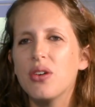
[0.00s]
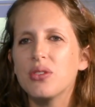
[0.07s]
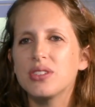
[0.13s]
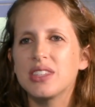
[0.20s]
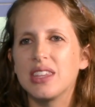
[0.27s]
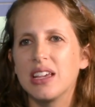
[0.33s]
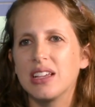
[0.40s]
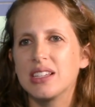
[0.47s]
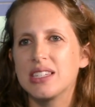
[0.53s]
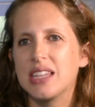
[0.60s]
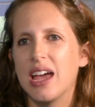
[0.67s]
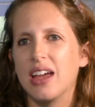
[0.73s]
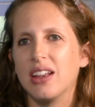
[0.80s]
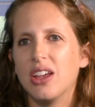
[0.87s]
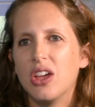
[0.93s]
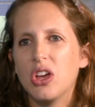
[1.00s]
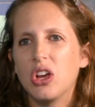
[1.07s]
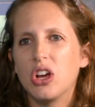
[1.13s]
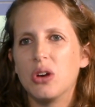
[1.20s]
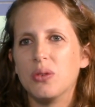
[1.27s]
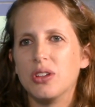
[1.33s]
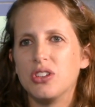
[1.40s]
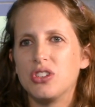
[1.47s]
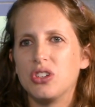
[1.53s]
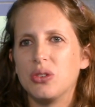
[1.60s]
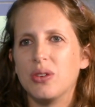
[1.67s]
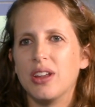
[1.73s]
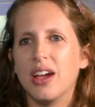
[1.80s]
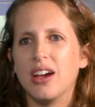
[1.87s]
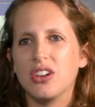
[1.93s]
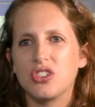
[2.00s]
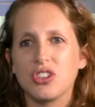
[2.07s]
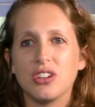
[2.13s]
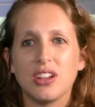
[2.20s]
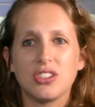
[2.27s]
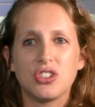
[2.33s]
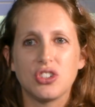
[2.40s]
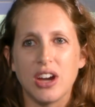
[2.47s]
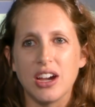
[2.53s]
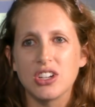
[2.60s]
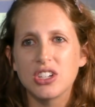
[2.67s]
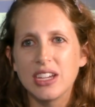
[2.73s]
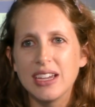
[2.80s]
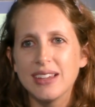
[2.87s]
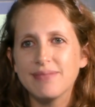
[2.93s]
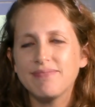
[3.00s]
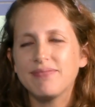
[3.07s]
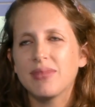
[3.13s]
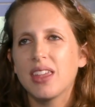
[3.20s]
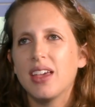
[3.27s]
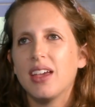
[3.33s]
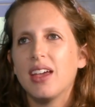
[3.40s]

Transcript: all those things that go into an astronaut's trash can.